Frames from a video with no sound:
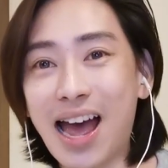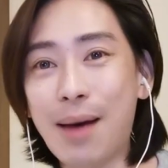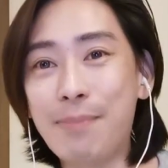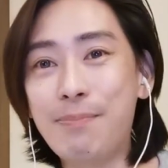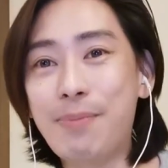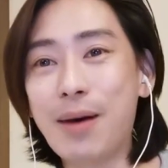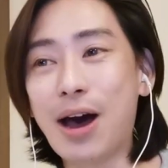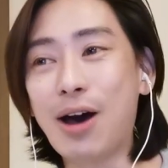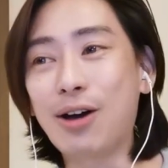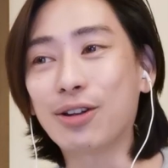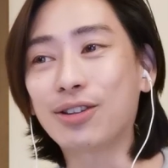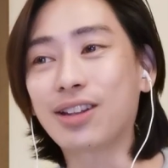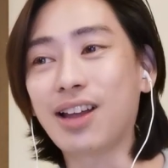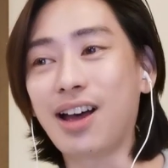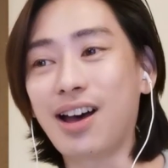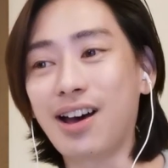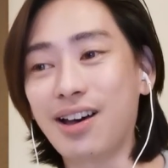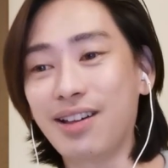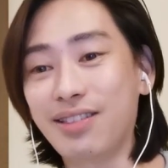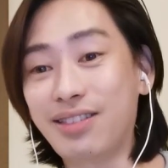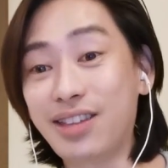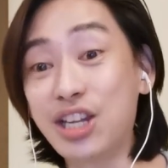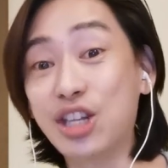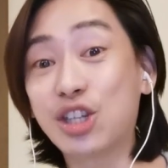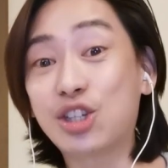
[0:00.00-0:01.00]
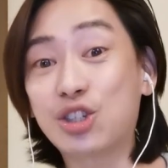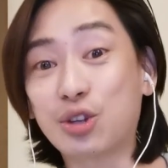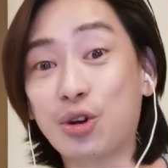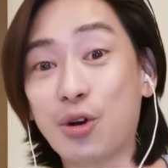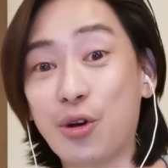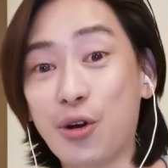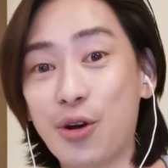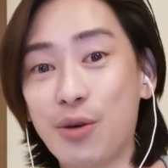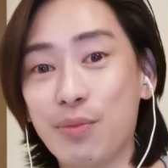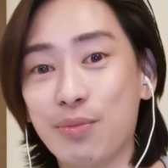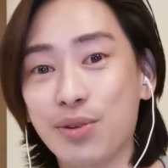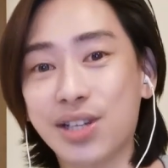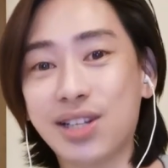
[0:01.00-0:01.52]
about these
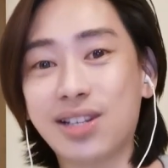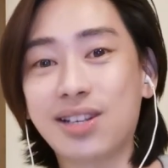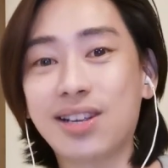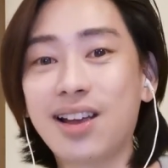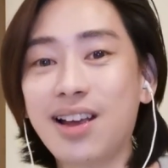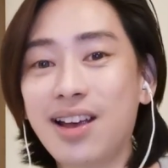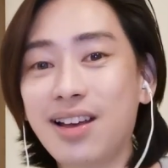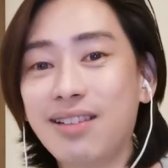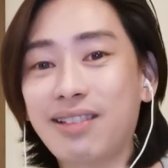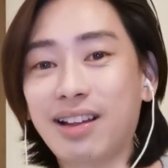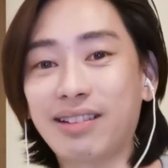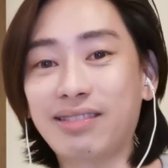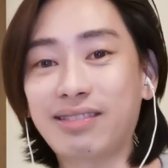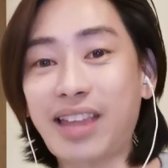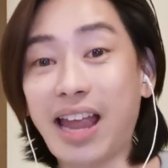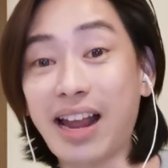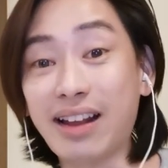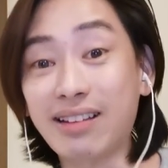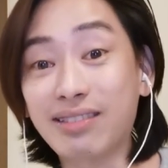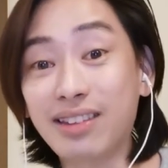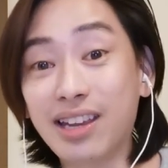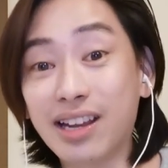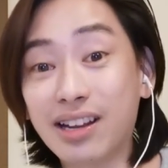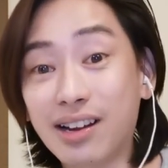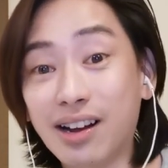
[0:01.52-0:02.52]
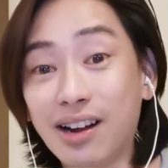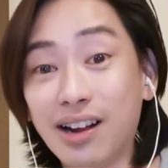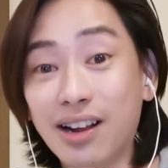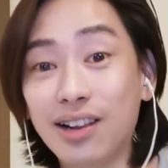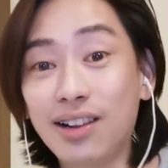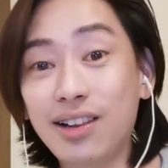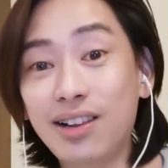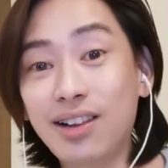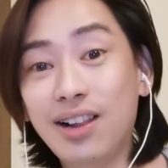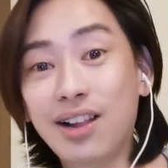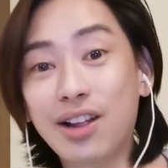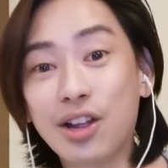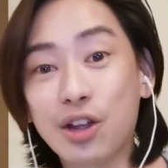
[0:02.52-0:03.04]
terms, the
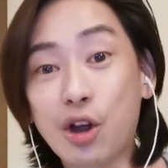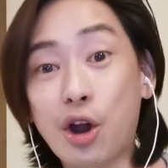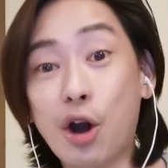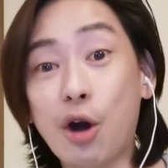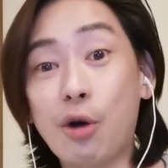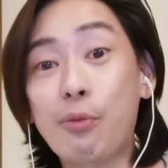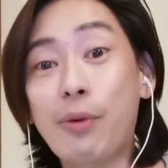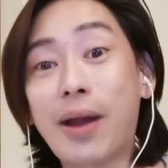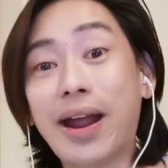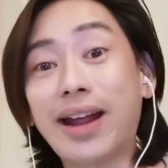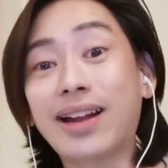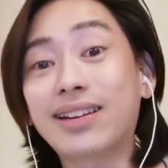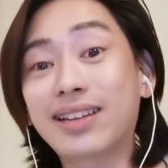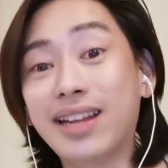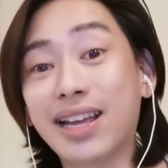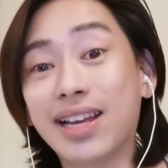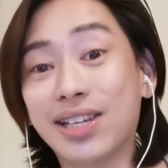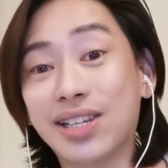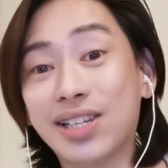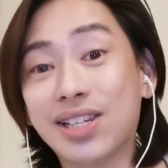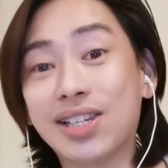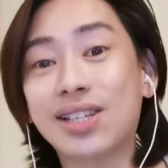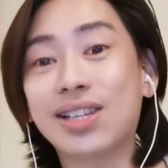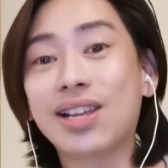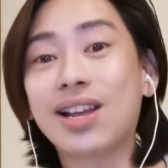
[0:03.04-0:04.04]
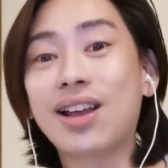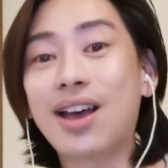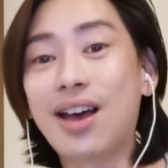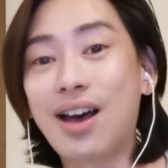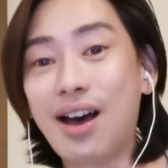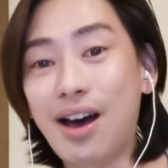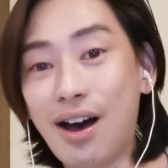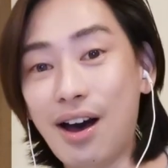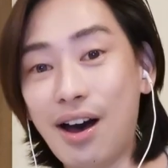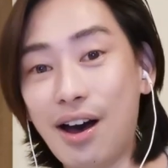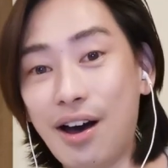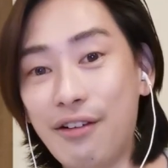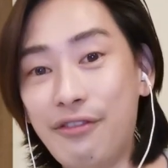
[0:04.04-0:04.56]
technical correctness
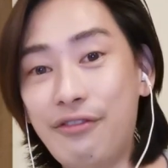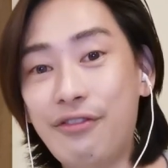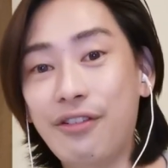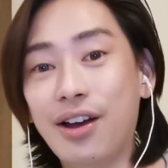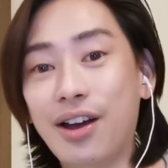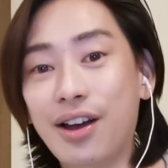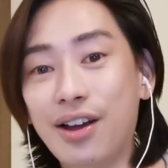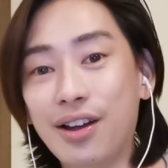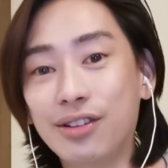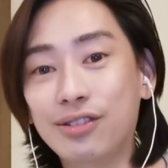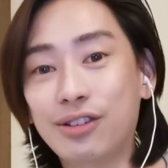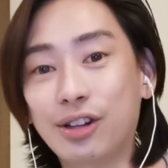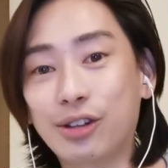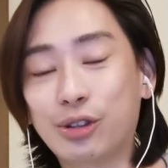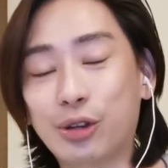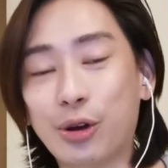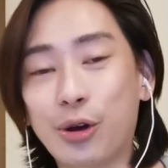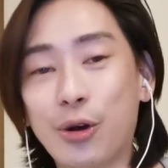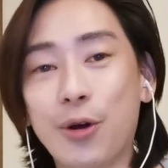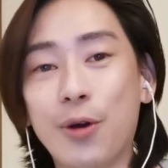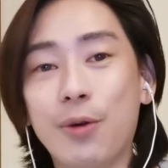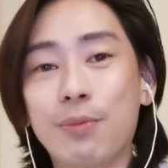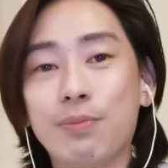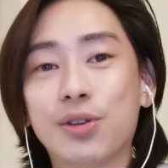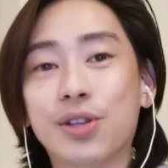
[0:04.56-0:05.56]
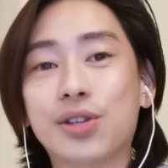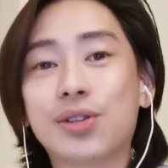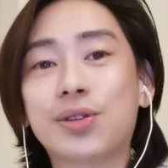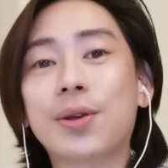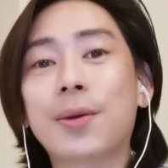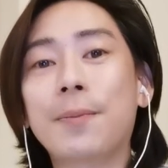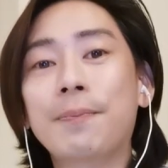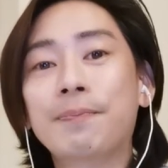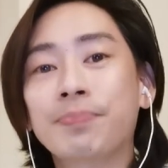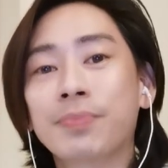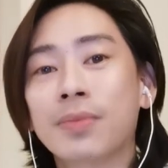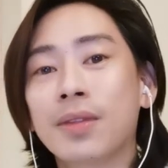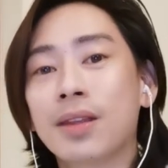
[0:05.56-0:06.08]
of the terms.
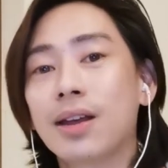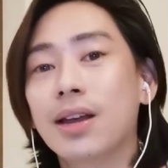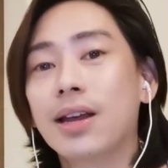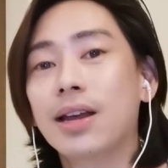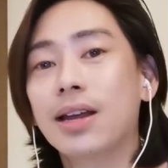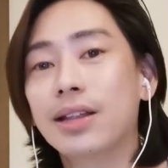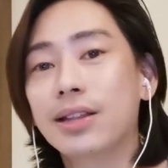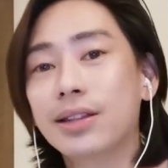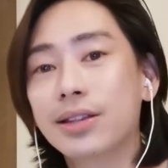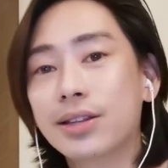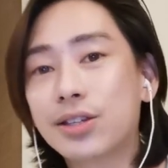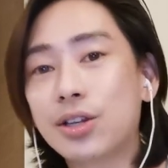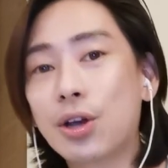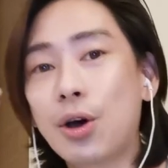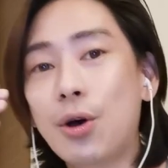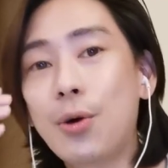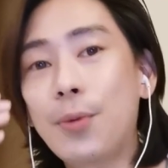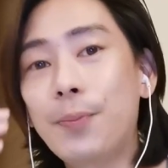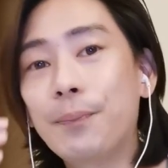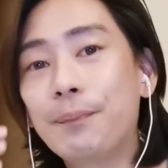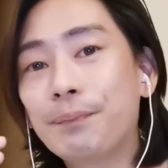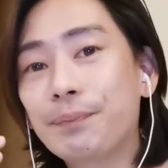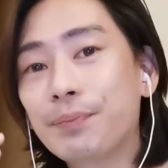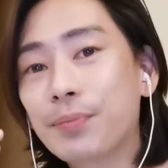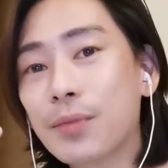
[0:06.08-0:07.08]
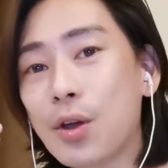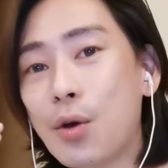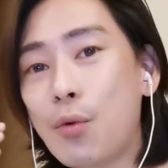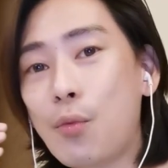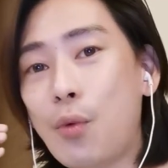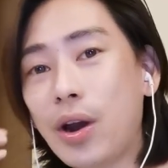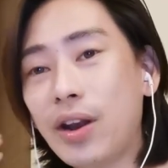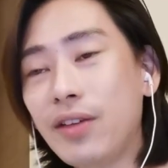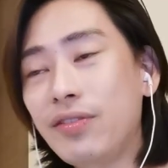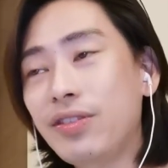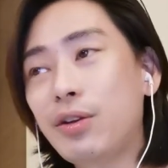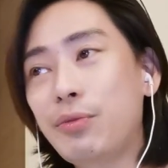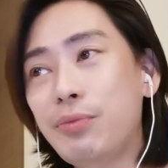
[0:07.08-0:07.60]
So
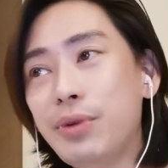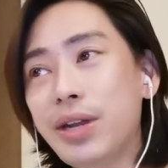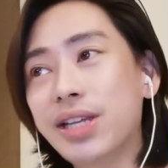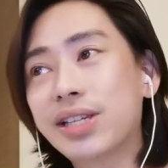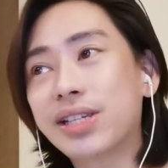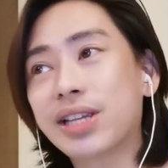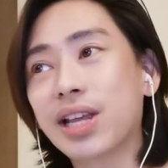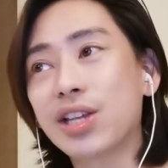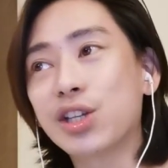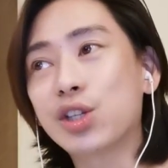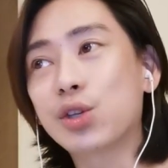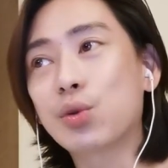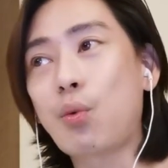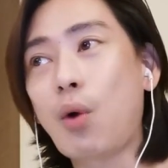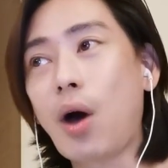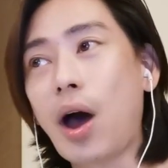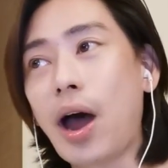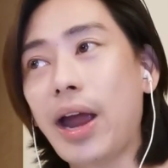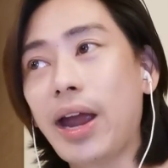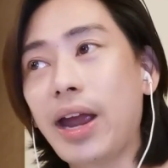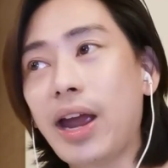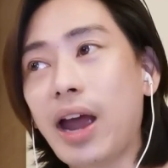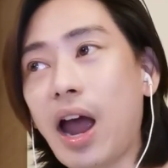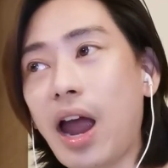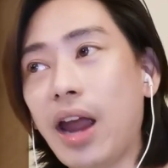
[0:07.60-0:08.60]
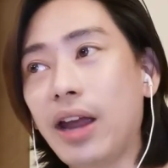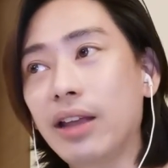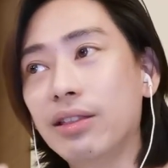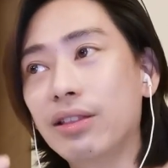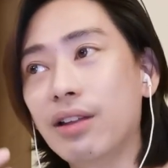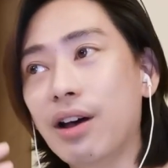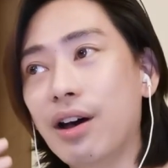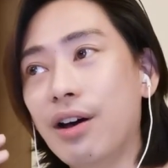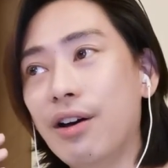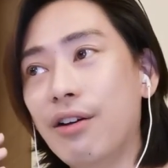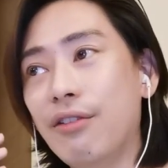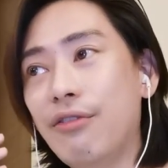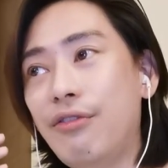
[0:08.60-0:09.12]
one of the reasons why I
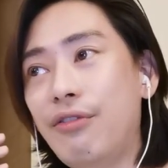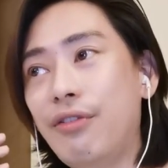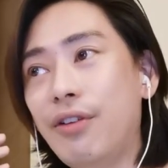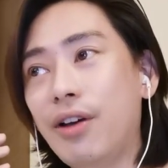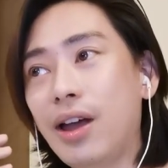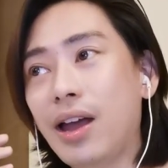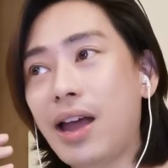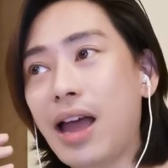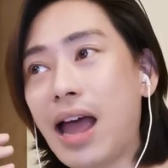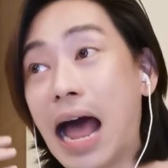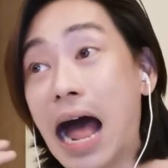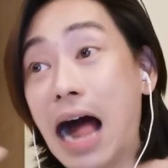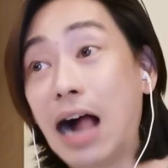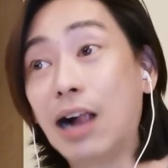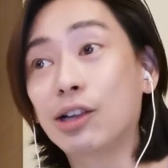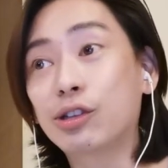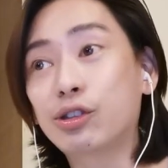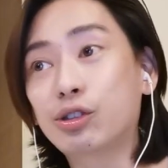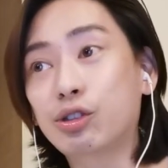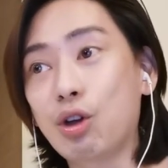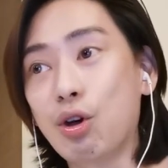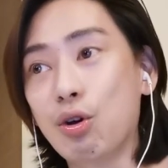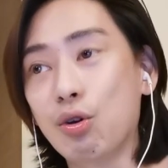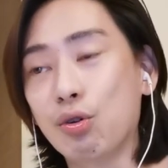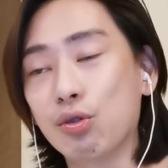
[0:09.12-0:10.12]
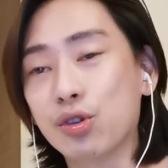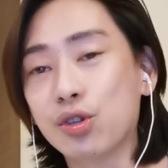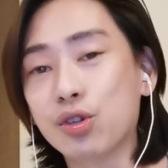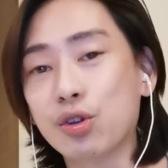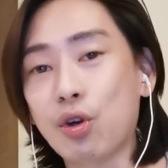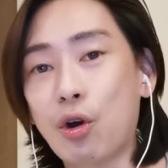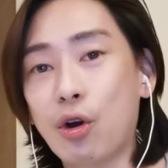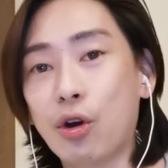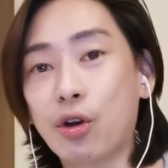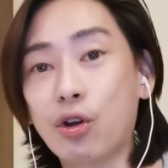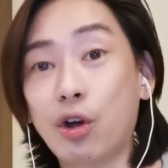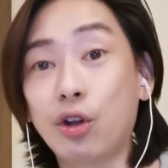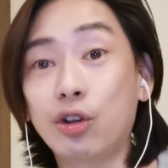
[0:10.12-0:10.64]
love altos
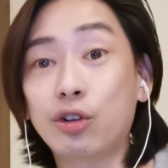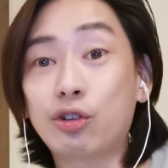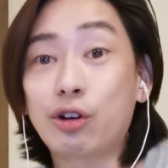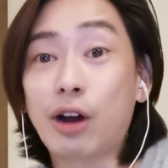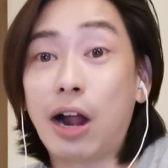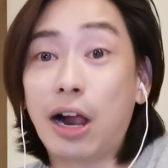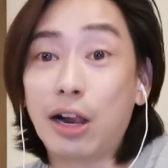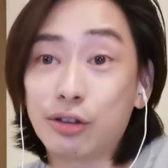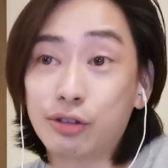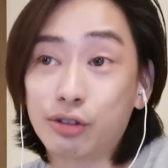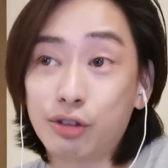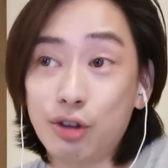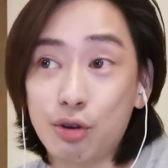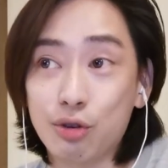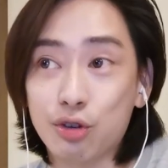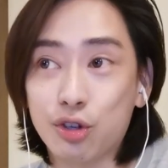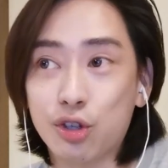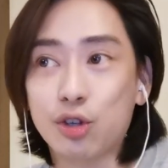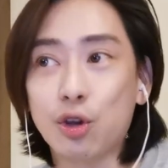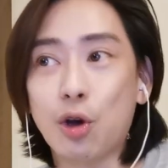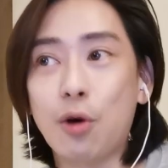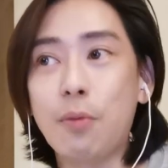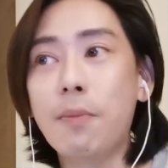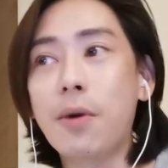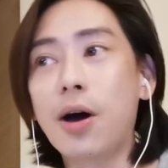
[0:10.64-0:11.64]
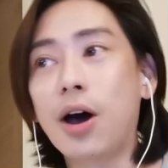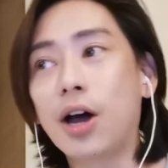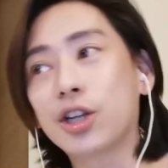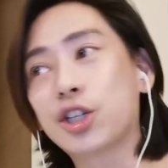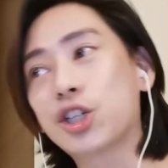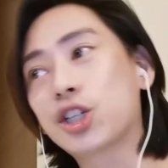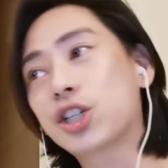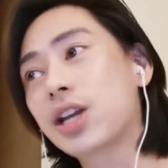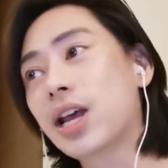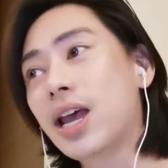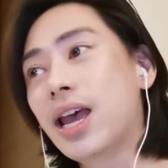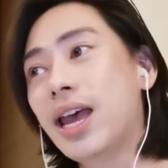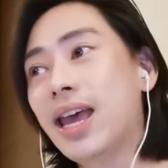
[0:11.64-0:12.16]
or contraltos so
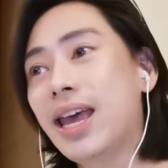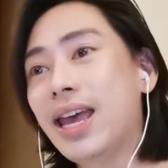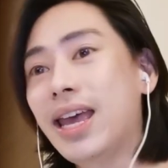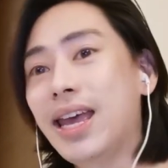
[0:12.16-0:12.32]
much